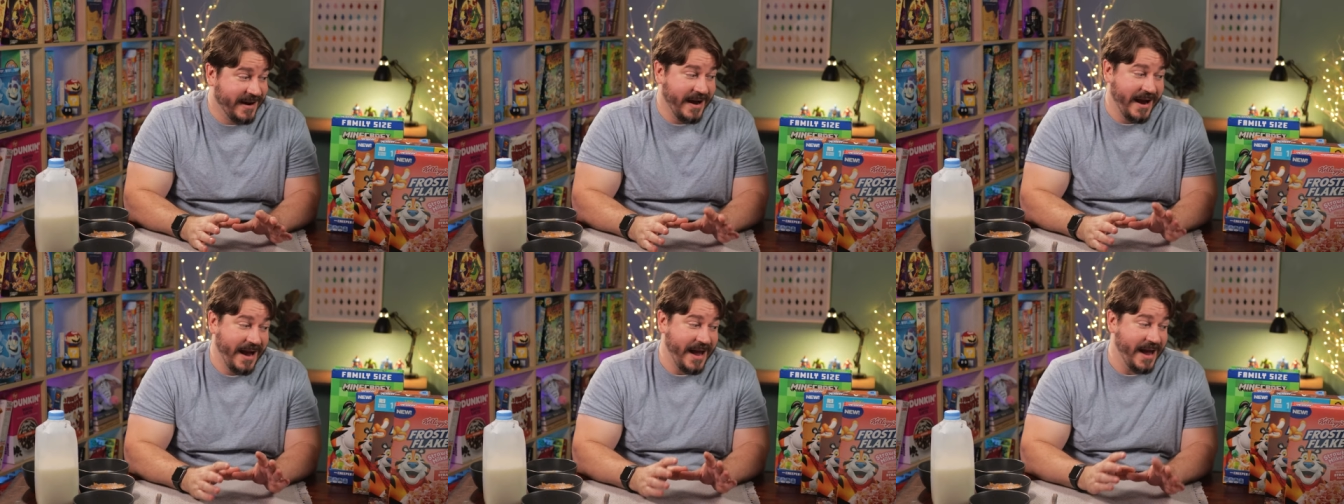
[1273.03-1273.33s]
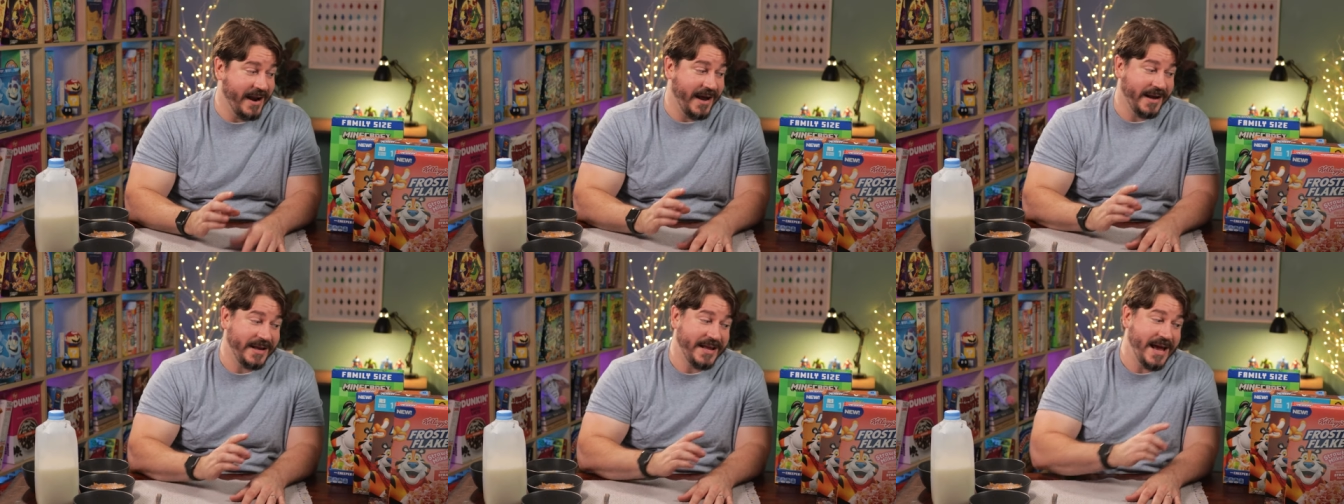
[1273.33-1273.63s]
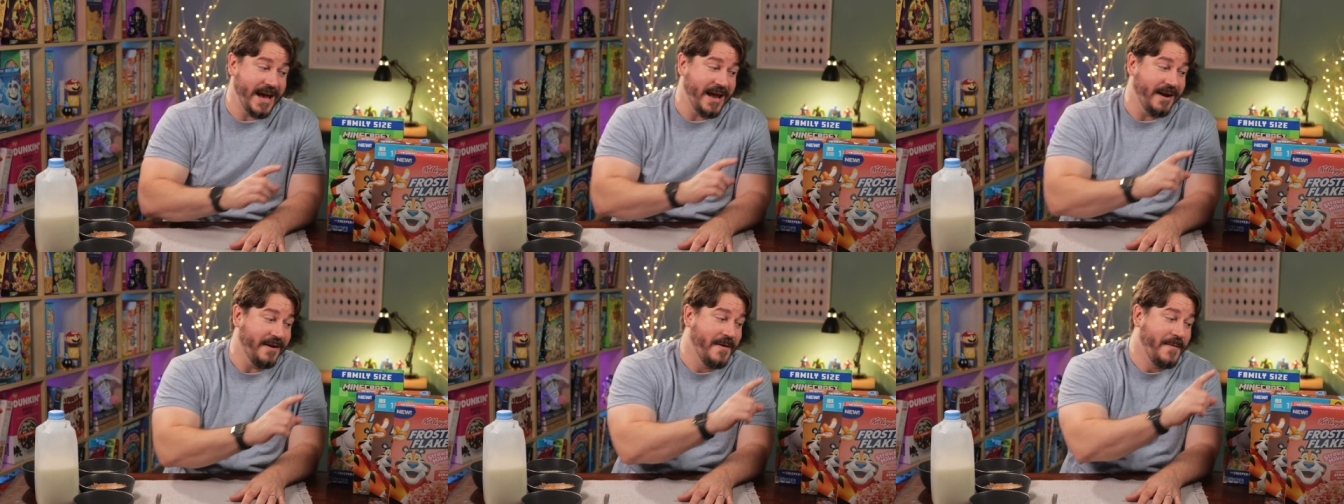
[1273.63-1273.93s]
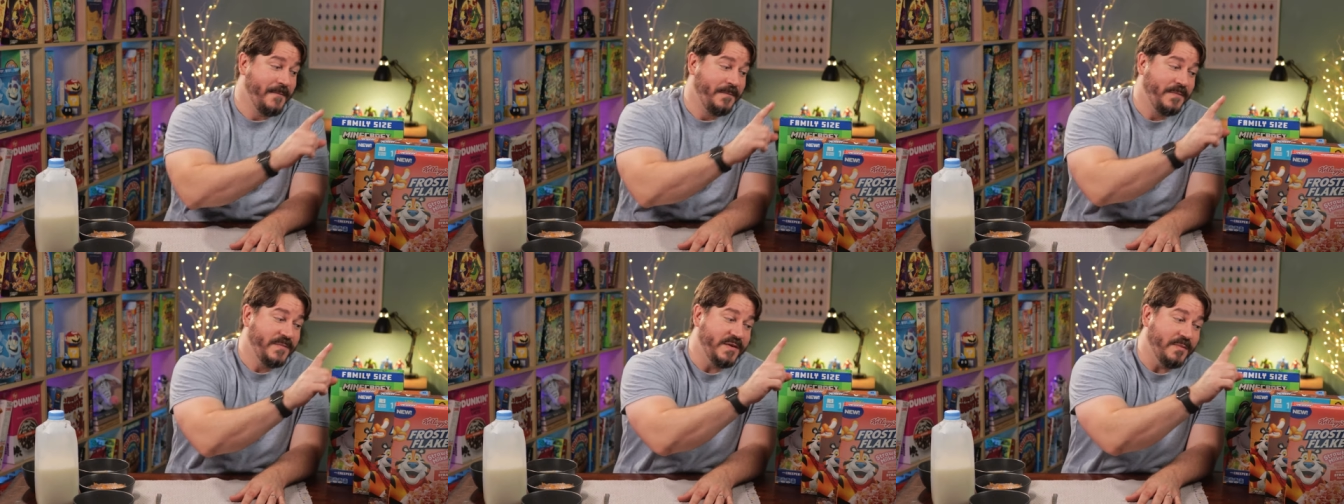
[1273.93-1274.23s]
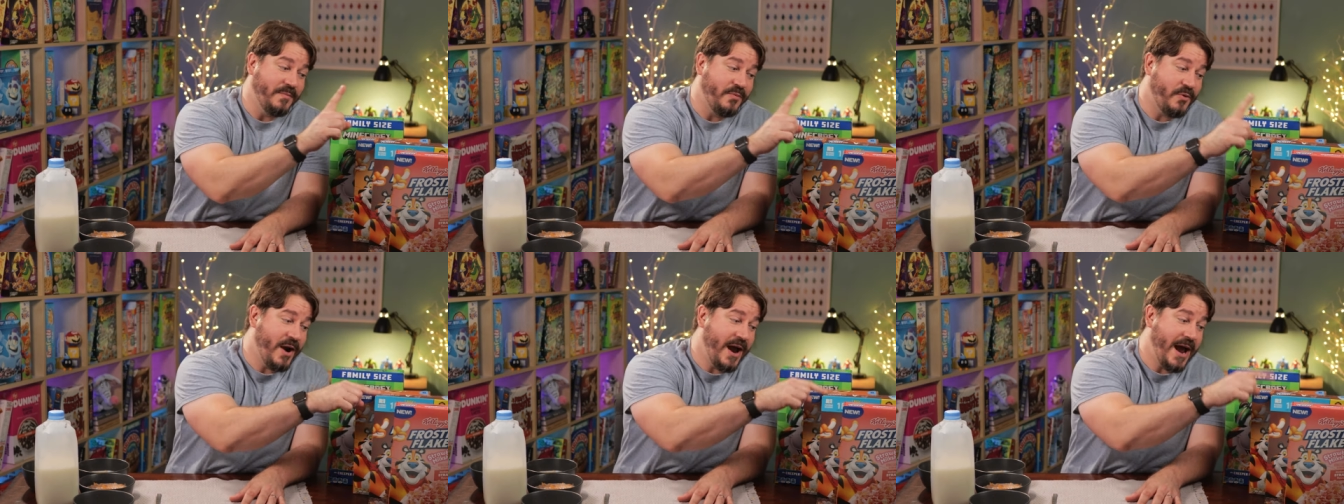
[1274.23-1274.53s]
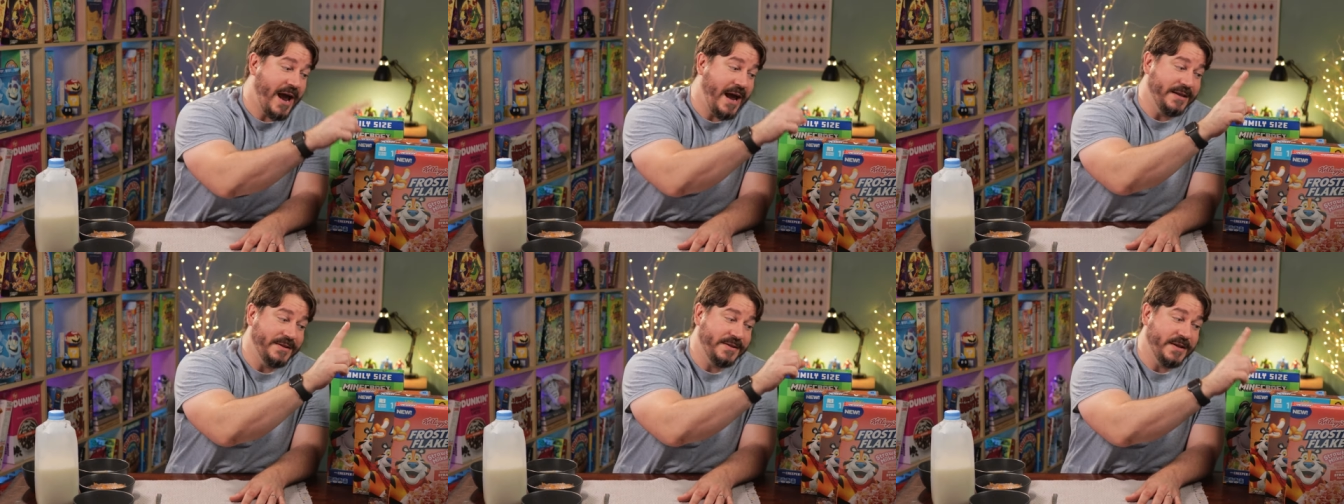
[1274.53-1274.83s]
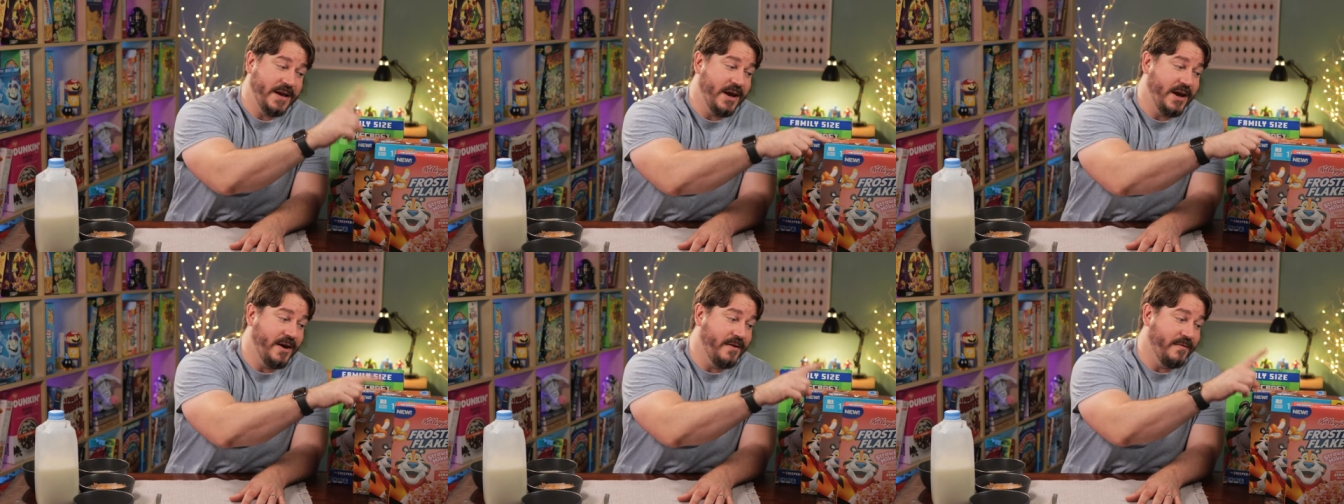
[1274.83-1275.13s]
Uh, and again, surprise
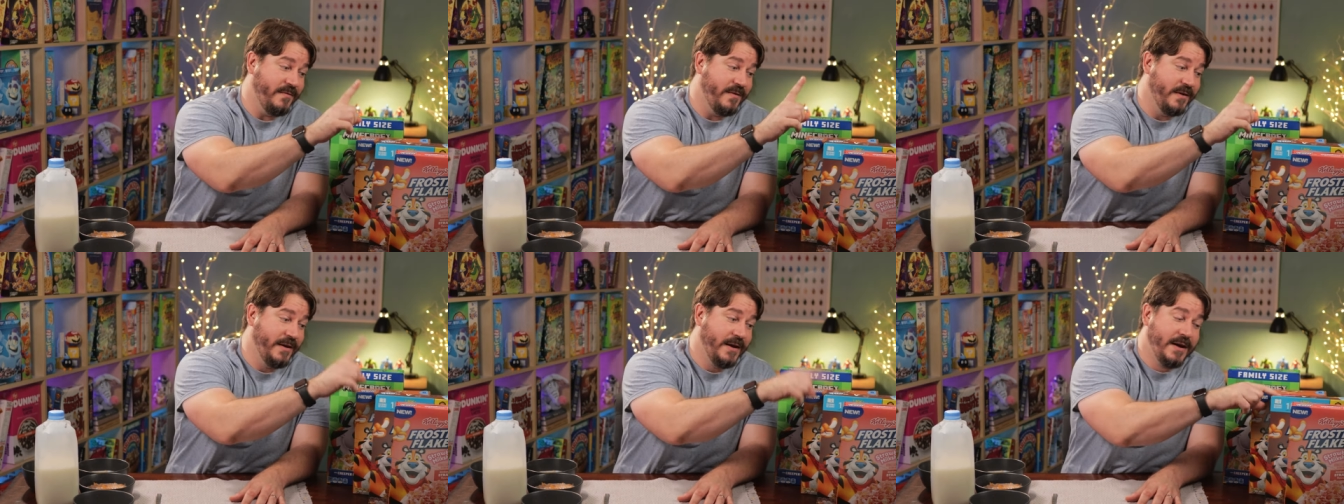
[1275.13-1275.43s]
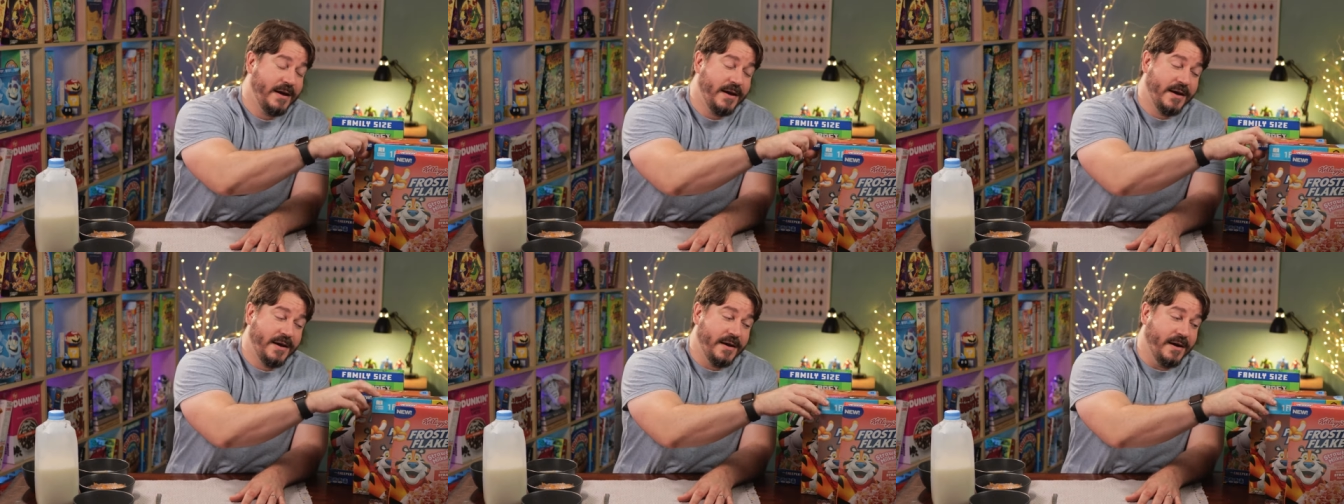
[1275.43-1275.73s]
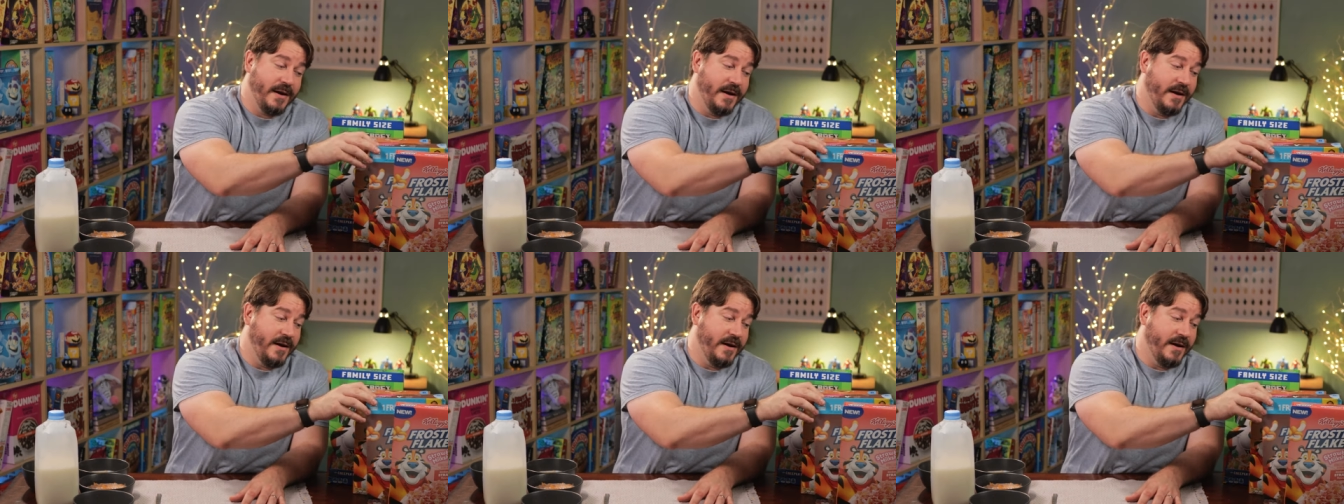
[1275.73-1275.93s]
of, uh,